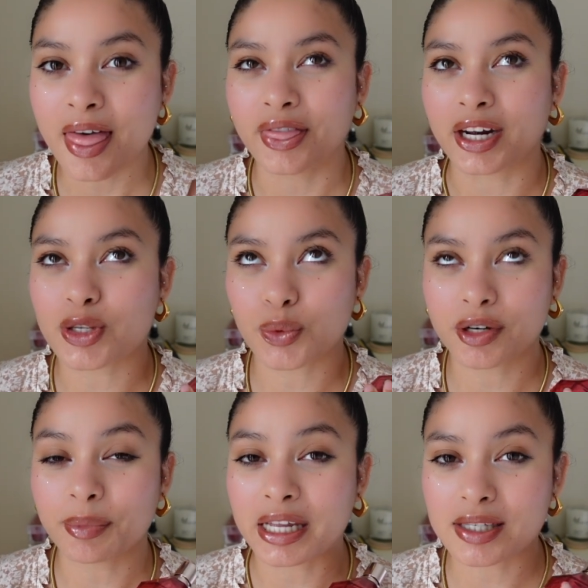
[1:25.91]
That is one
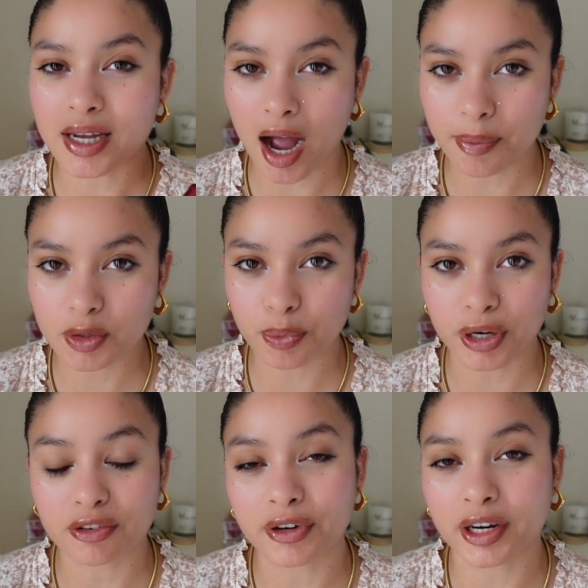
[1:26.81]
of my top
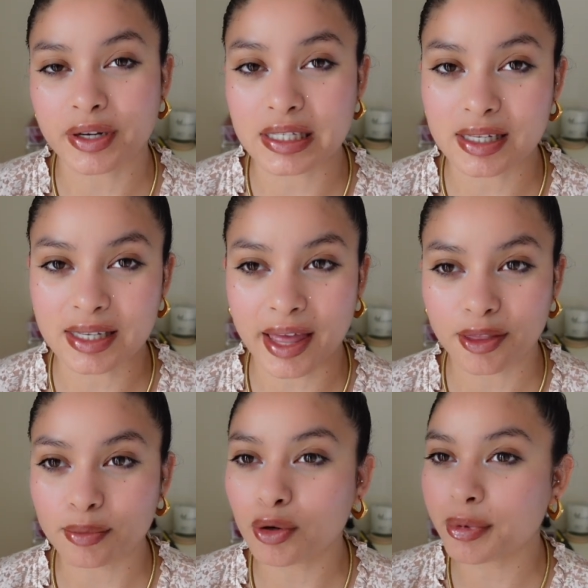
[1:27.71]
spring fragrances at
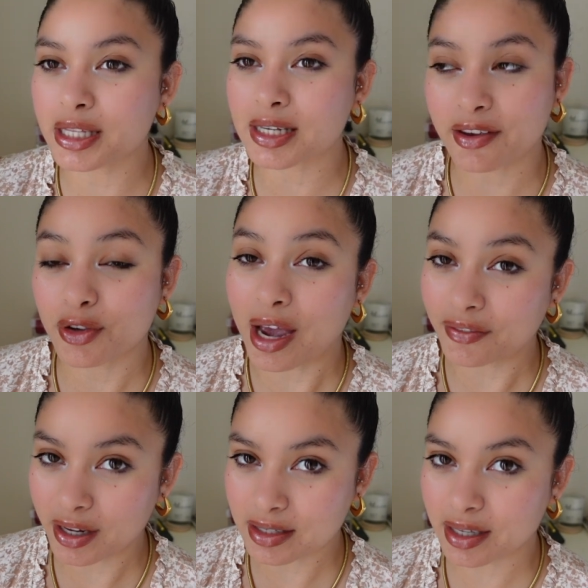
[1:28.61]
the moment. If you
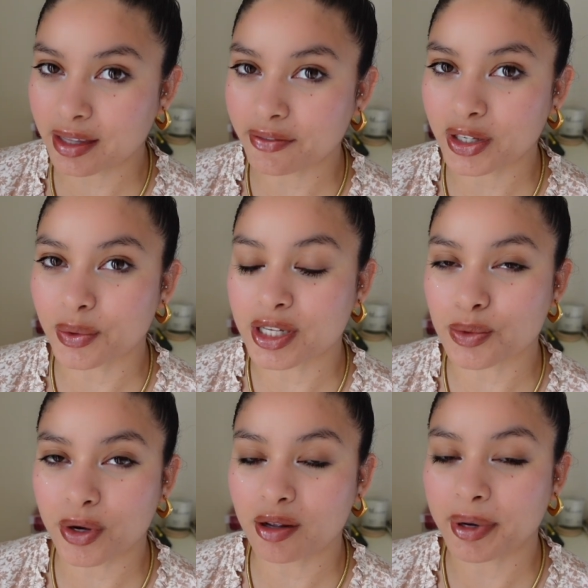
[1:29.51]
have not seen that video as
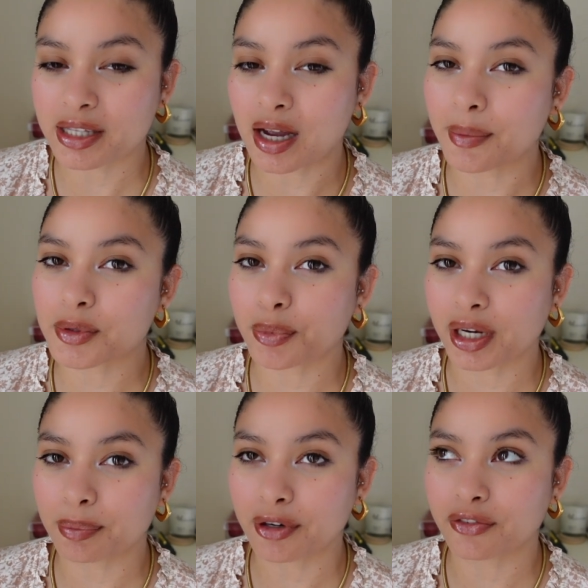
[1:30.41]
well, my top
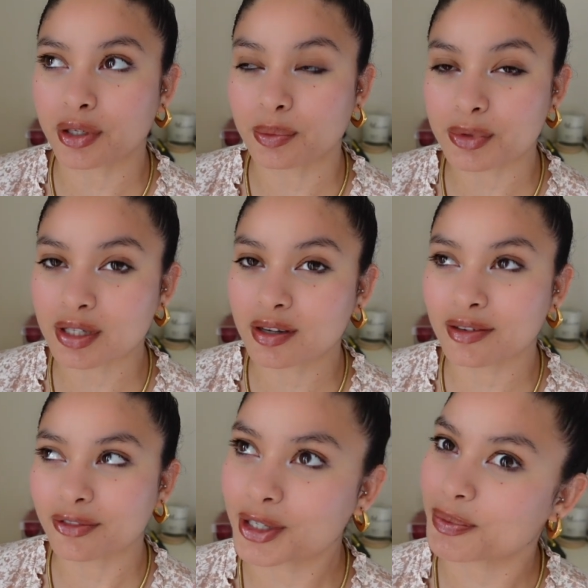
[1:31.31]
spring perfumes
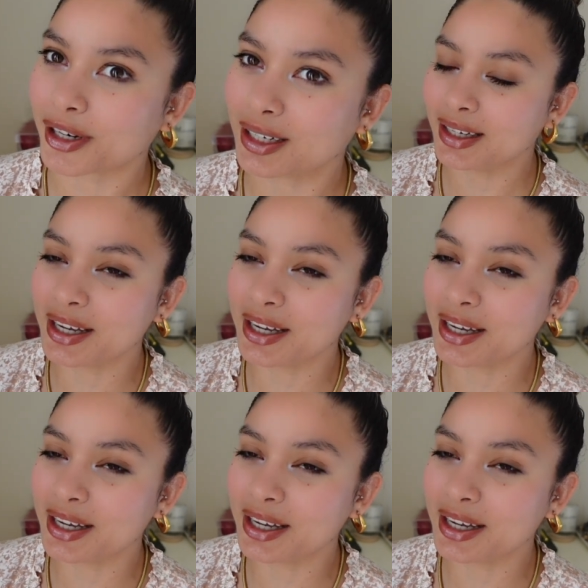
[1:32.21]
for spring,